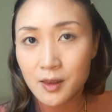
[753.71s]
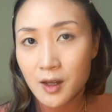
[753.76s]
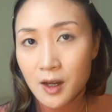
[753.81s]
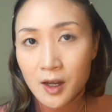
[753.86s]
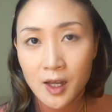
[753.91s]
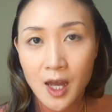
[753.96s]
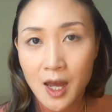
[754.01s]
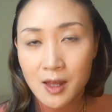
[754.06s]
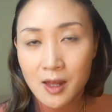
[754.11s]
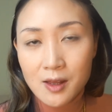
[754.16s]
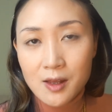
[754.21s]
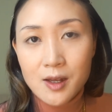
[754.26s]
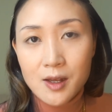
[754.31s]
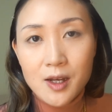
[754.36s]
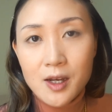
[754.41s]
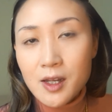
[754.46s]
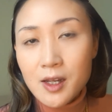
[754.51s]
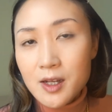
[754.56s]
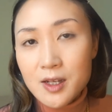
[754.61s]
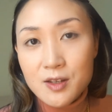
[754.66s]
again,
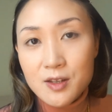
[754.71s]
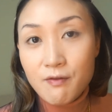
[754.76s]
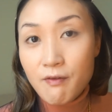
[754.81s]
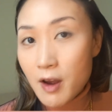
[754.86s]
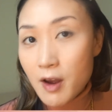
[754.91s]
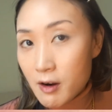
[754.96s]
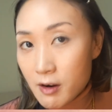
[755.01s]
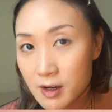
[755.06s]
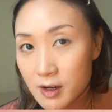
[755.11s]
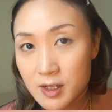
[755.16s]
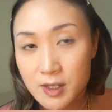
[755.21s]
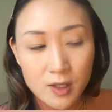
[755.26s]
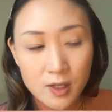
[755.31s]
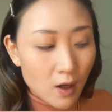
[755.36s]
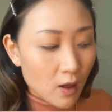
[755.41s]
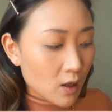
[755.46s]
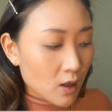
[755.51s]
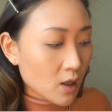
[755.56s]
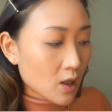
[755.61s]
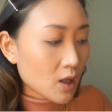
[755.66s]
it is very
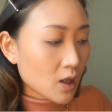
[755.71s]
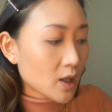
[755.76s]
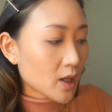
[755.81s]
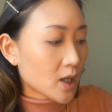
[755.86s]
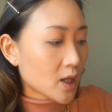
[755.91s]
subtle.